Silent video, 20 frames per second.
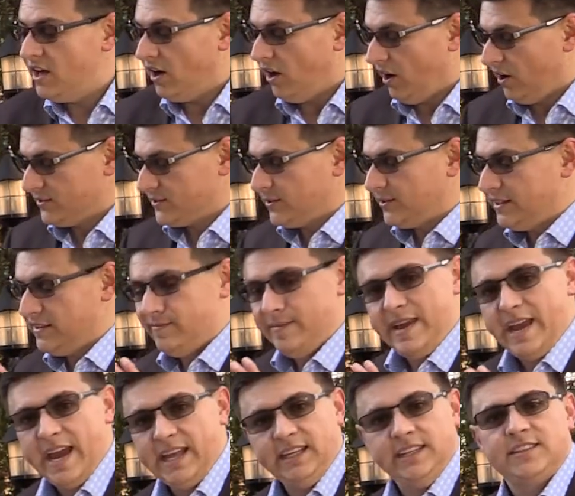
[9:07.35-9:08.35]
Also, leave
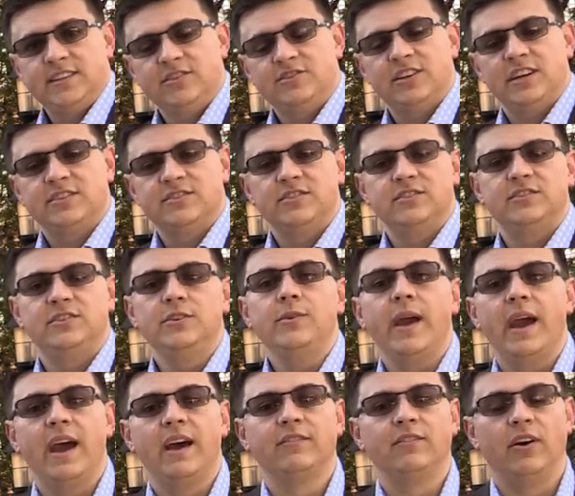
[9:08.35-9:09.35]
me any suggestions you
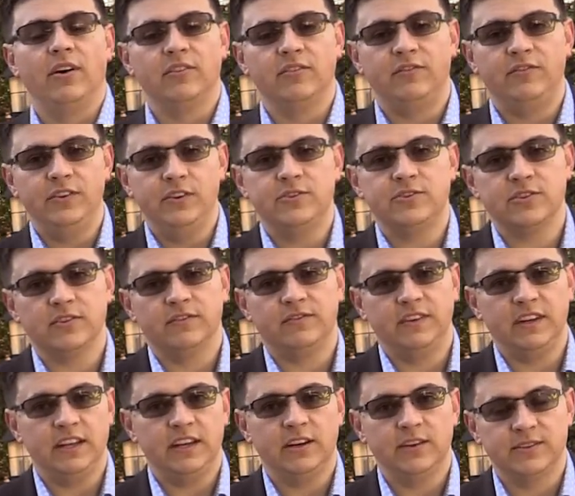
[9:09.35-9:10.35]
have on future
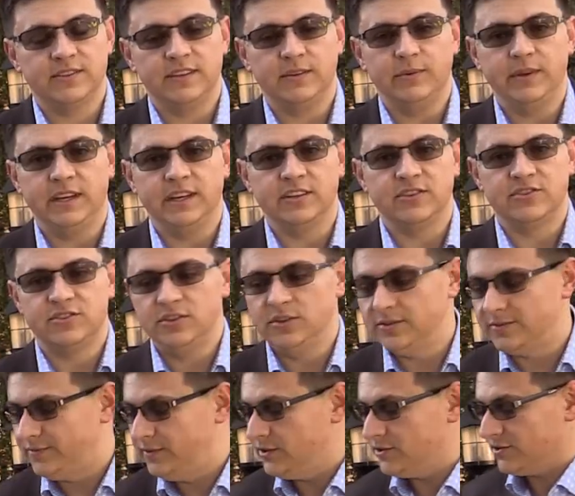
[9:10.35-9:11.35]
videos that we can
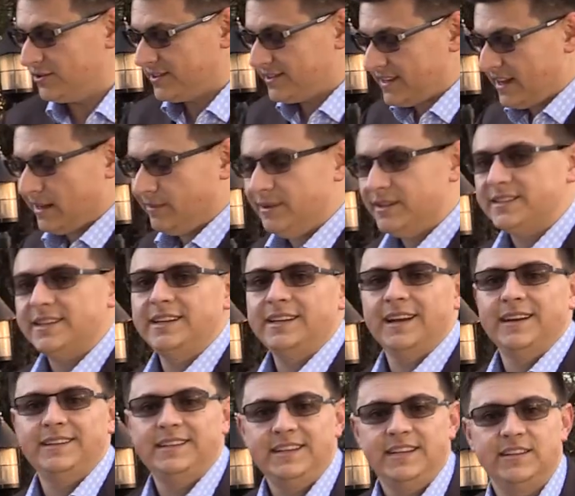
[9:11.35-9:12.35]
shoot, future segments, any
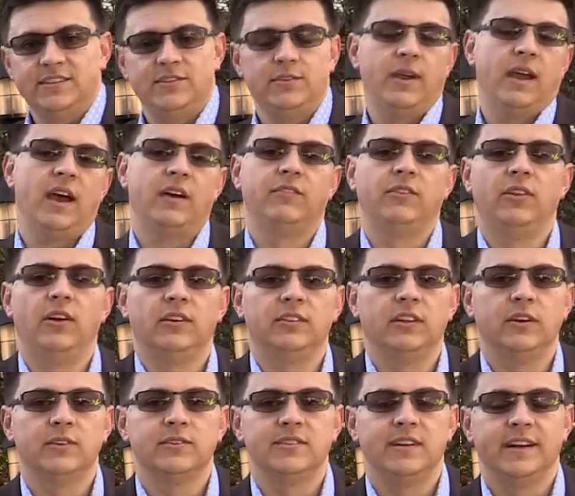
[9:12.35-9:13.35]
ideas you have along
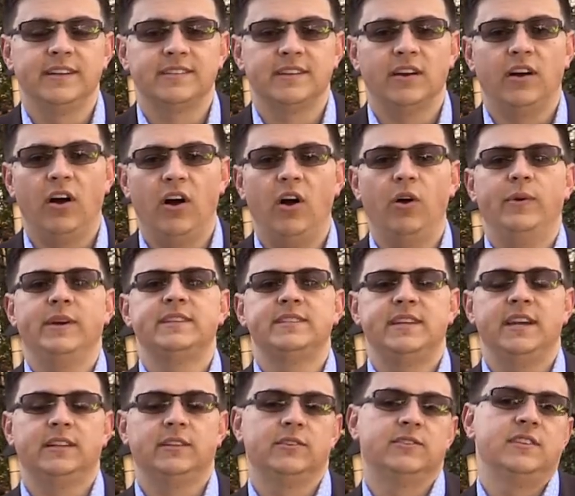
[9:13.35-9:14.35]
those lines. I always
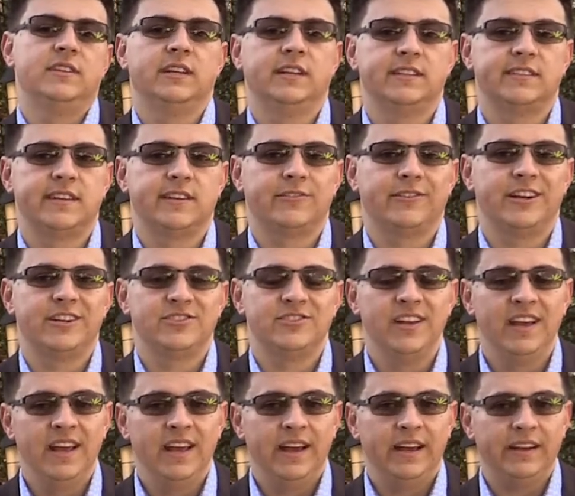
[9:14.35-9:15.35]
take those into consideration.
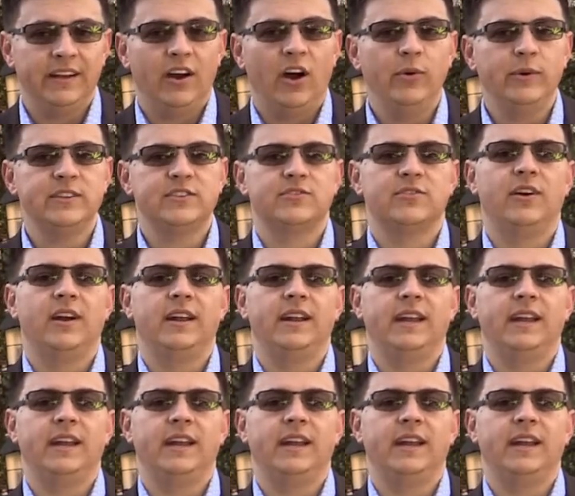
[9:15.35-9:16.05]
I always try